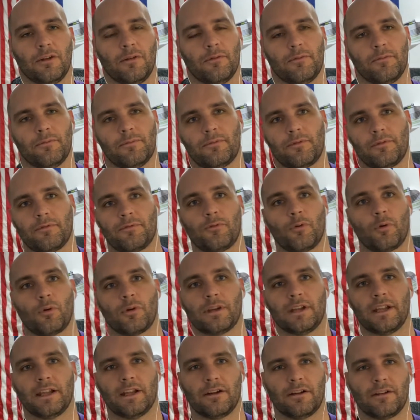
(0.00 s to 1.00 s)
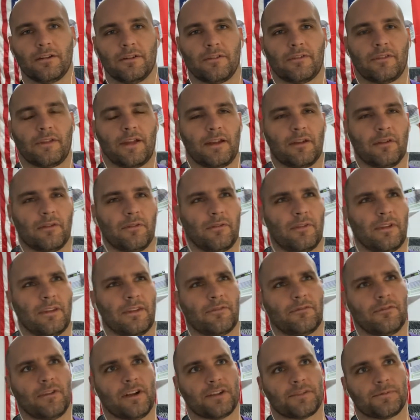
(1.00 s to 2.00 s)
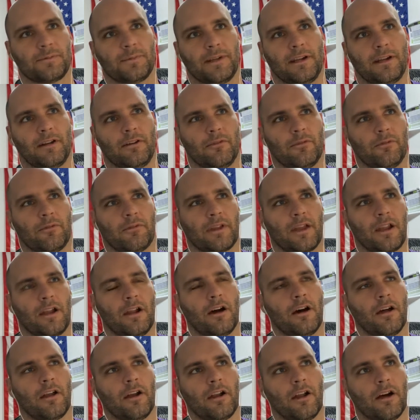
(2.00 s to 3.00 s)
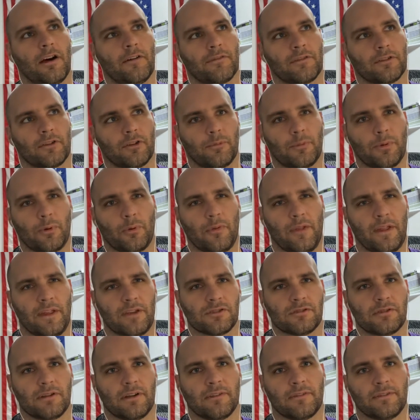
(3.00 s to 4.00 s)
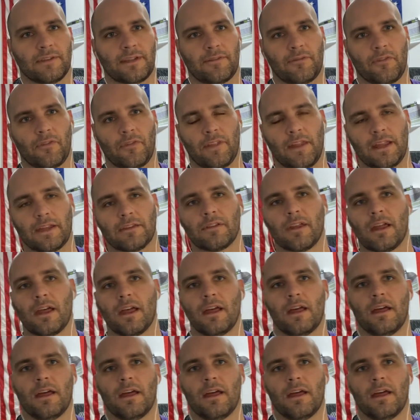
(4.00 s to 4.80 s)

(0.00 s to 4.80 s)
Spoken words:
for 4 years. I know his freshman year was kind of on and off a little bit with injuries and different things.